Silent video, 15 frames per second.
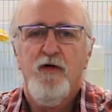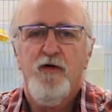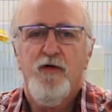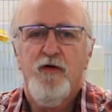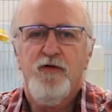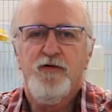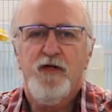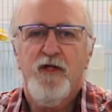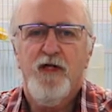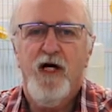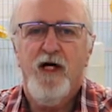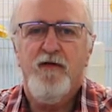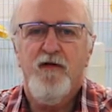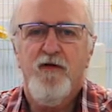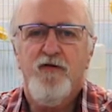Usually
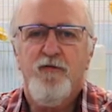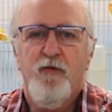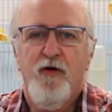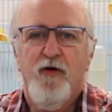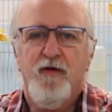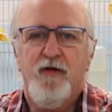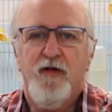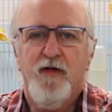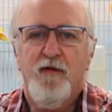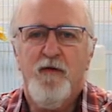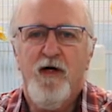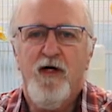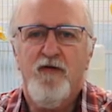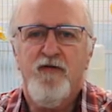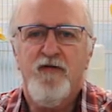at this point, I am
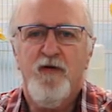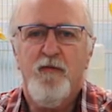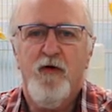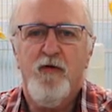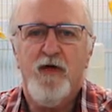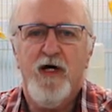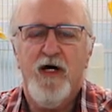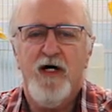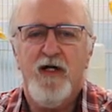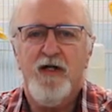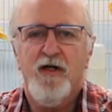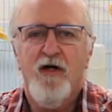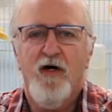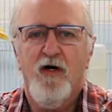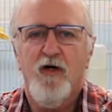asked about
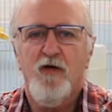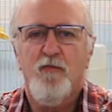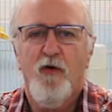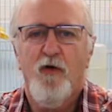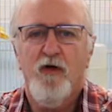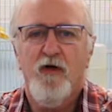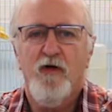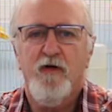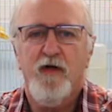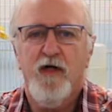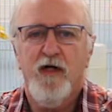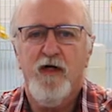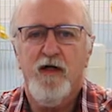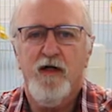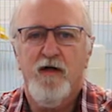adding hard-boiled
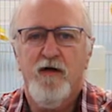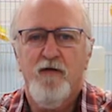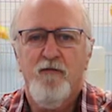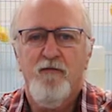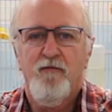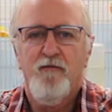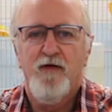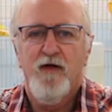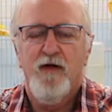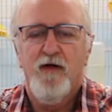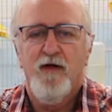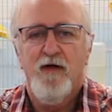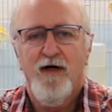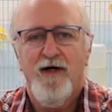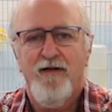egg.
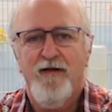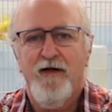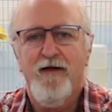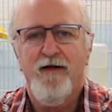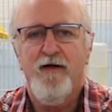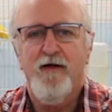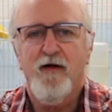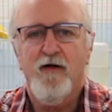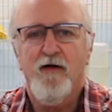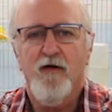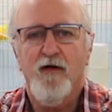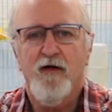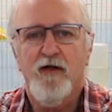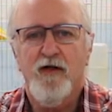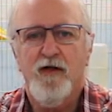I then hear
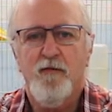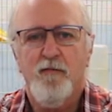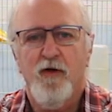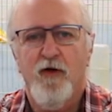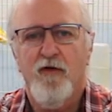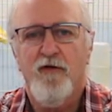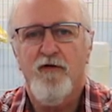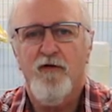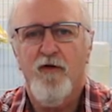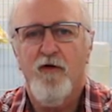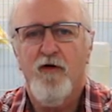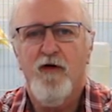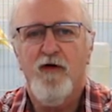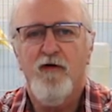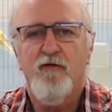a
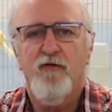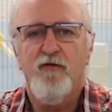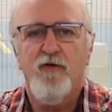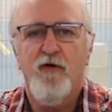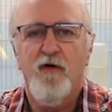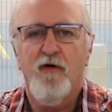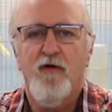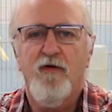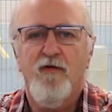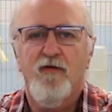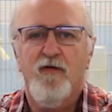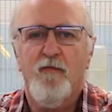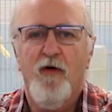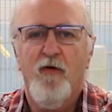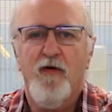plethora of
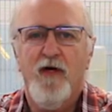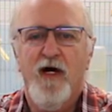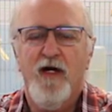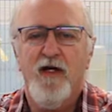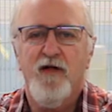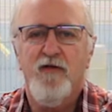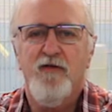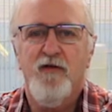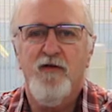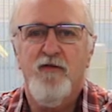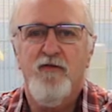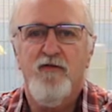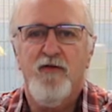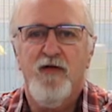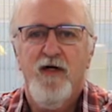stories about
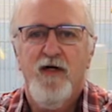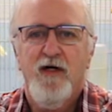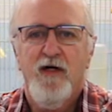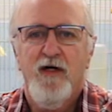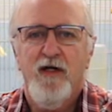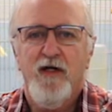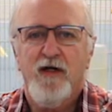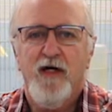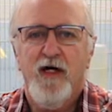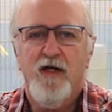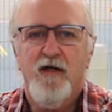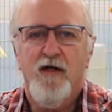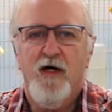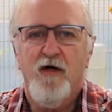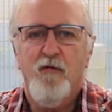additives, and
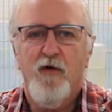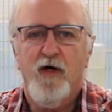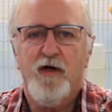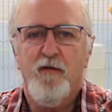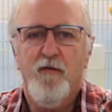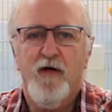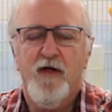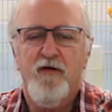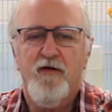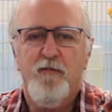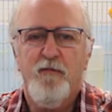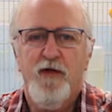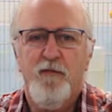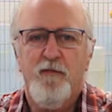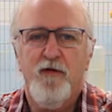again, I recommend to
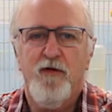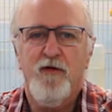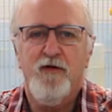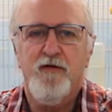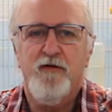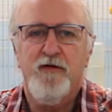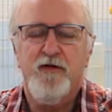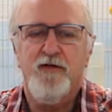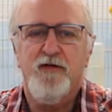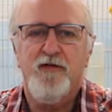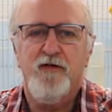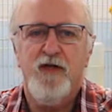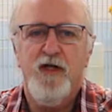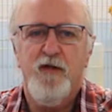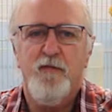people to
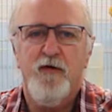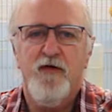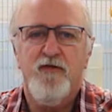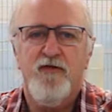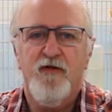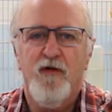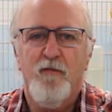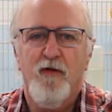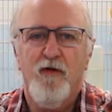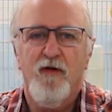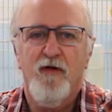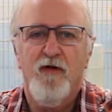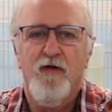just keep it simple.